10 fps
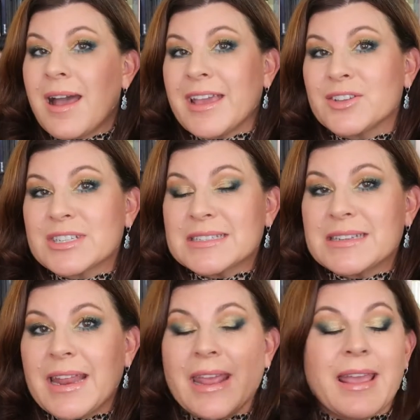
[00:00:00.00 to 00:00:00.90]
I used it
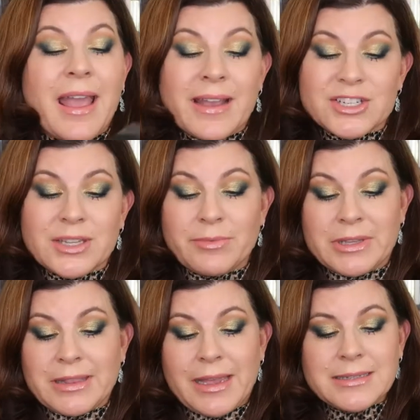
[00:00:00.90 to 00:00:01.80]
today. I actually
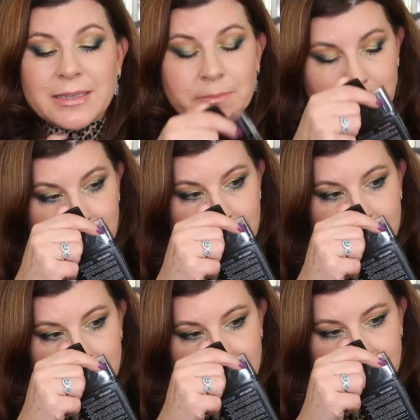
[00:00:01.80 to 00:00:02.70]
really liked it.
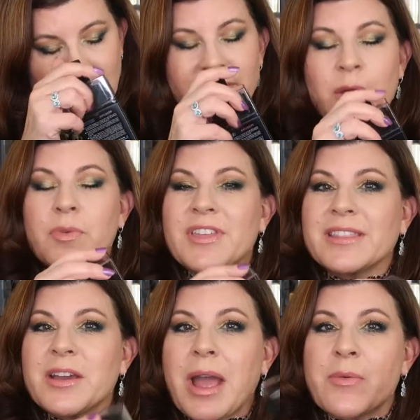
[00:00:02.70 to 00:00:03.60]
The
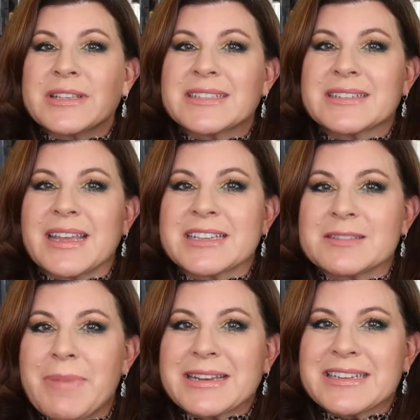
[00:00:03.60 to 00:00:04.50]
thing that I wasn't
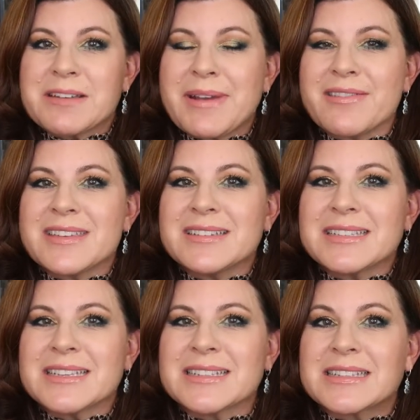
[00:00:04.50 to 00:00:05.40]
expecting about this
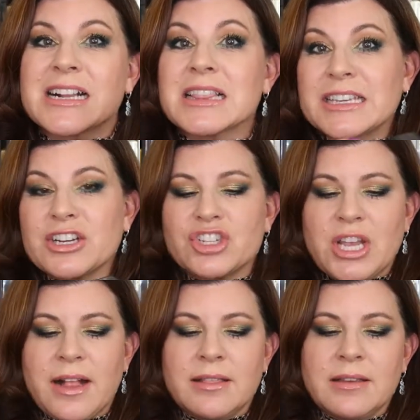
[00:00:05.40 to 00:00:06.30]
is it's a clear
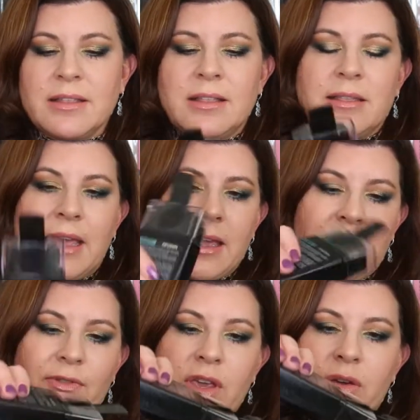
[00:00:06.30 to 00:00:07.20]
gel. Like
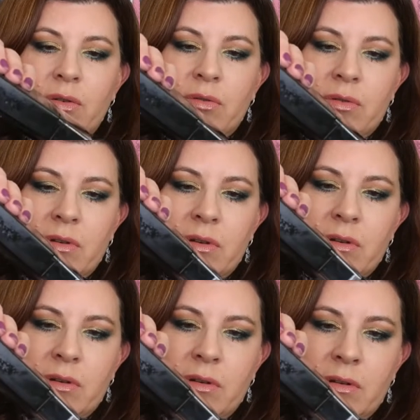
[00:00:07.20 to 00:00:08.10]
if you,
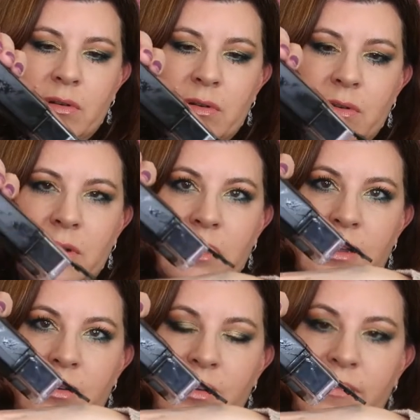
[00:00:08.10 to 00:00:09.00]
I
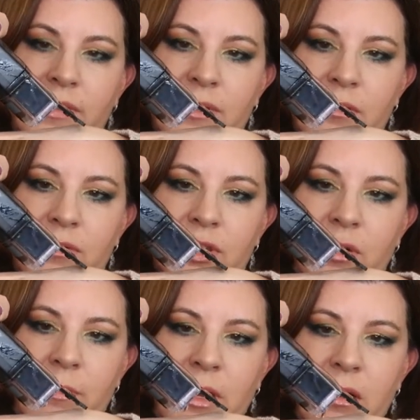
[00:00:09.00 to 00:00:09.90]
don't know if this will show
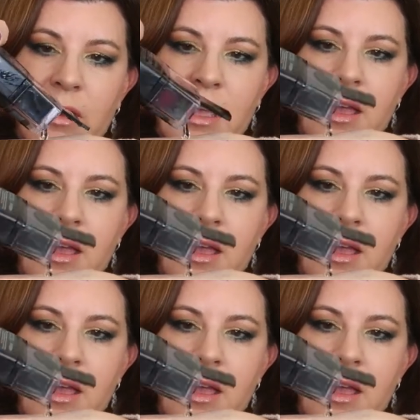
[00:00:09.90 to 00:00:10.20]
up here,